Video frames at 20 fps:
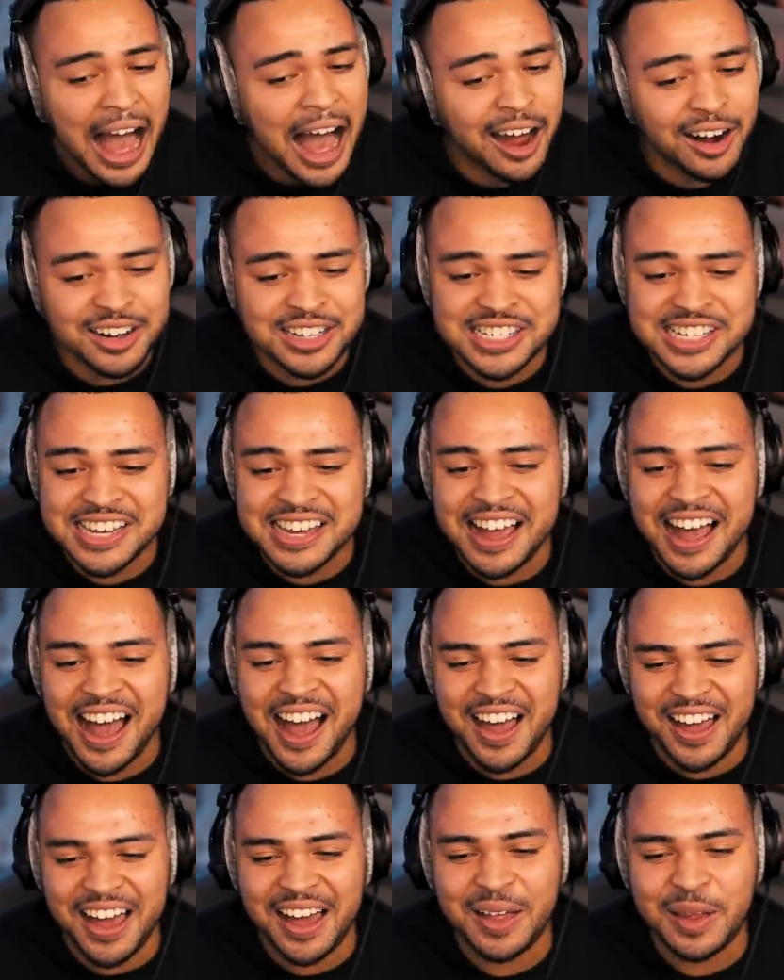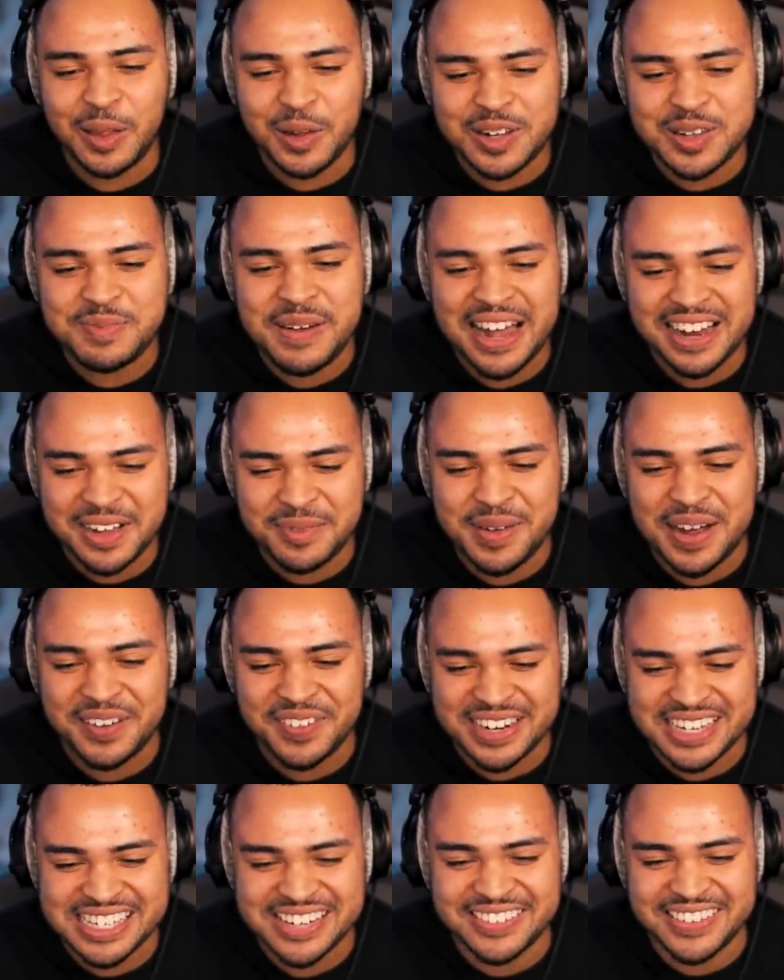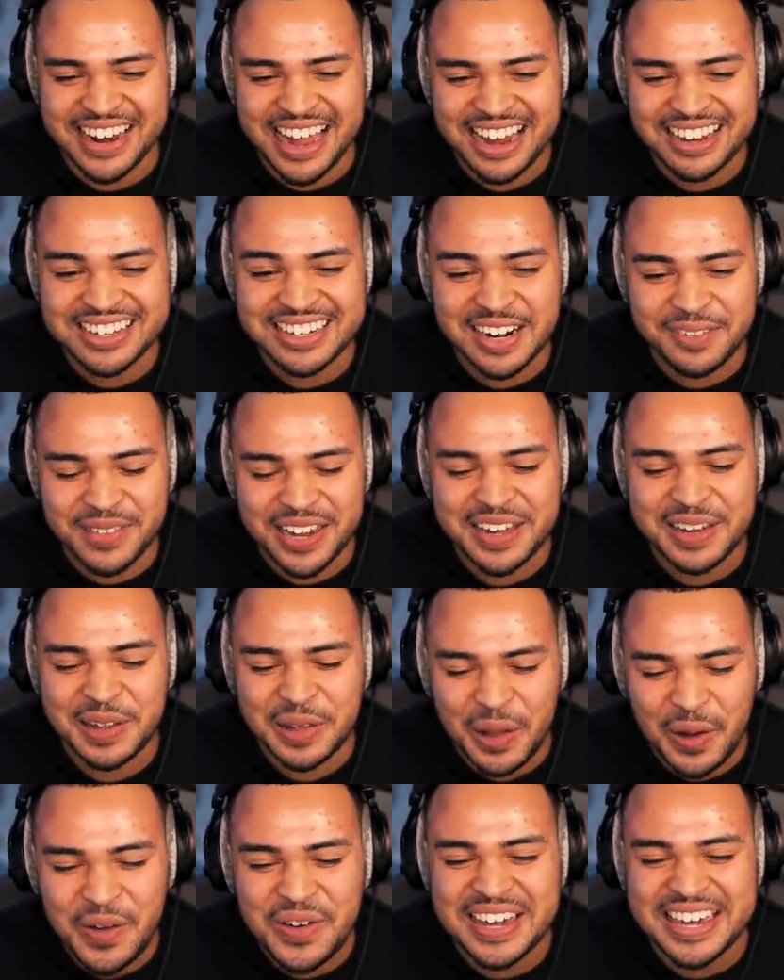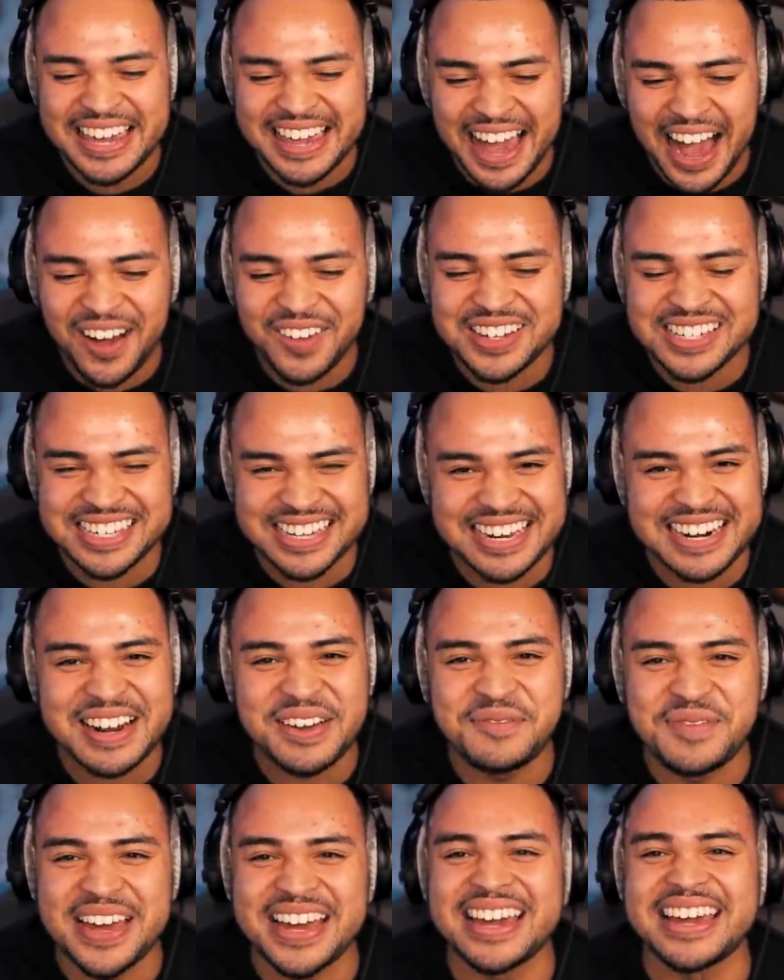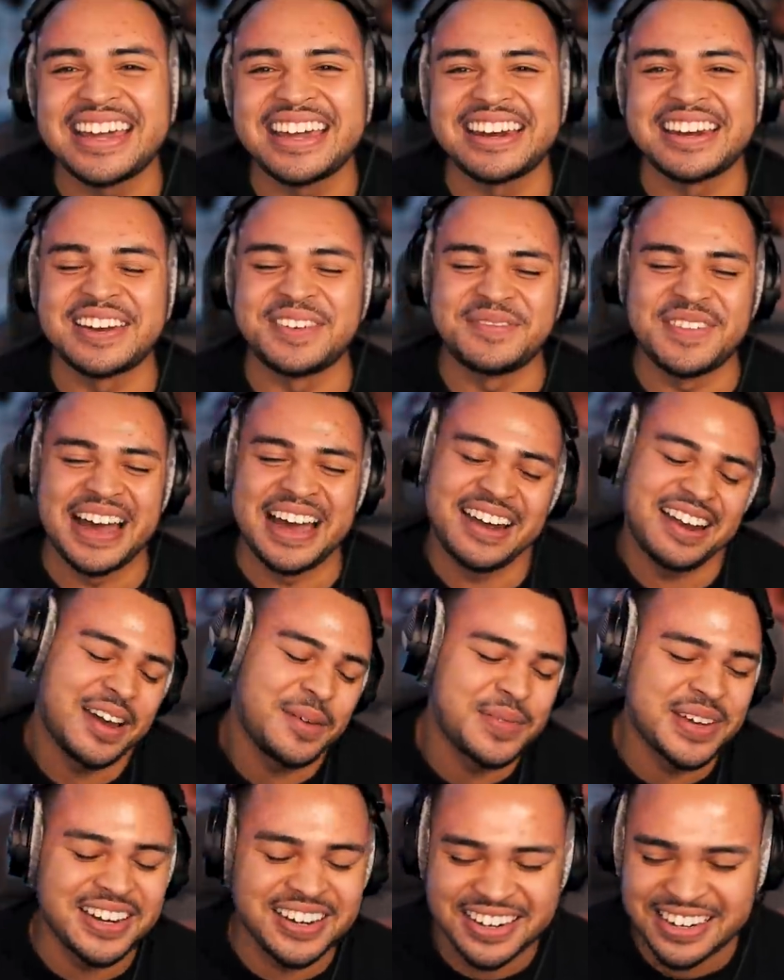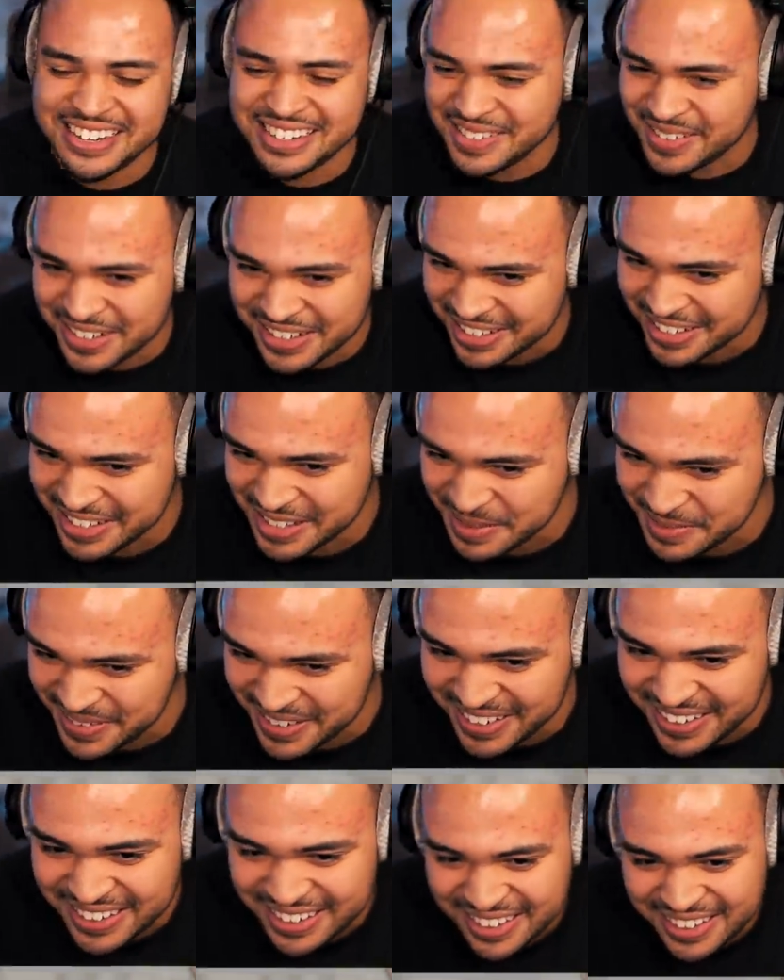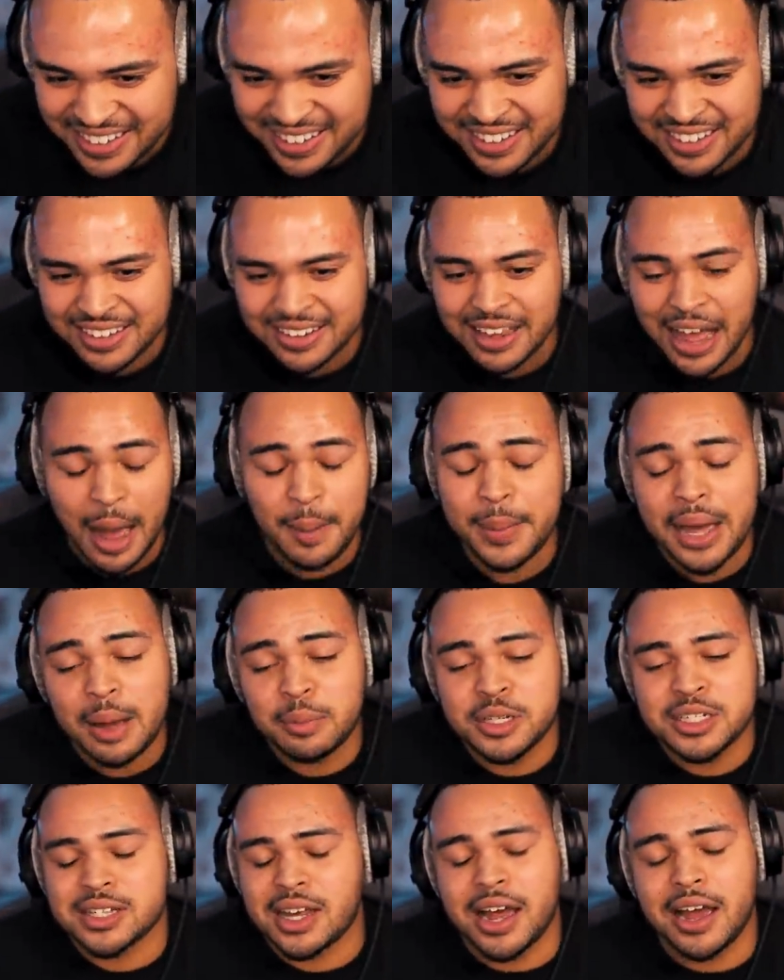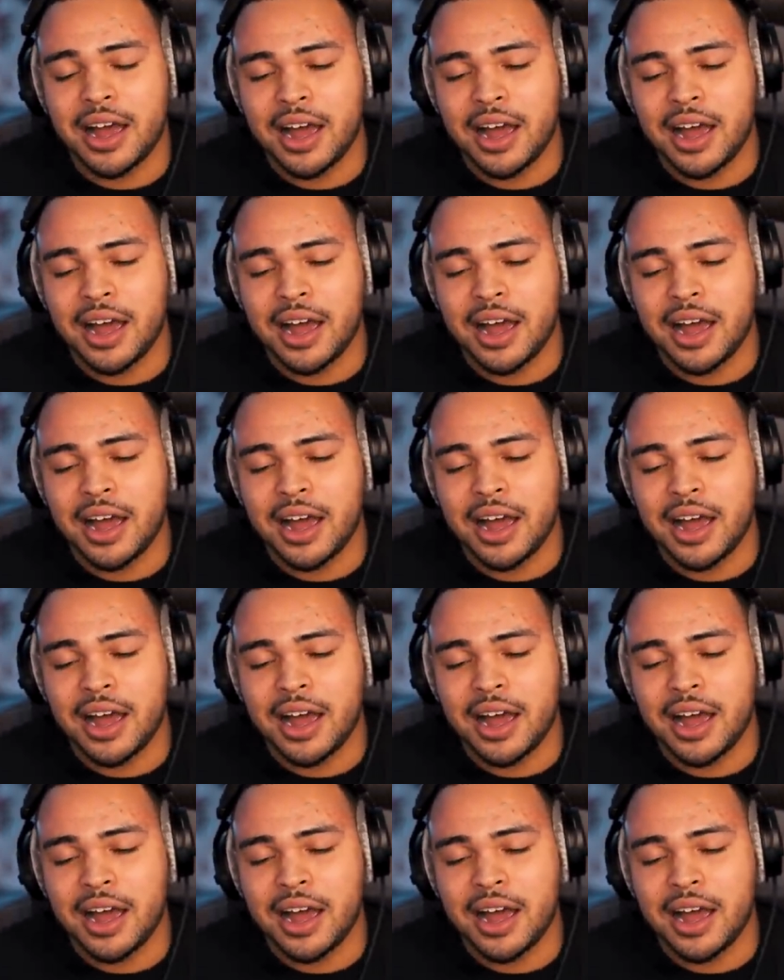Honestly, I, I looked back at my recent reaction. I'm like, low-key, I was getting a bit heated, man. I mean, it is what it is, bro. I mean, I'm just, I,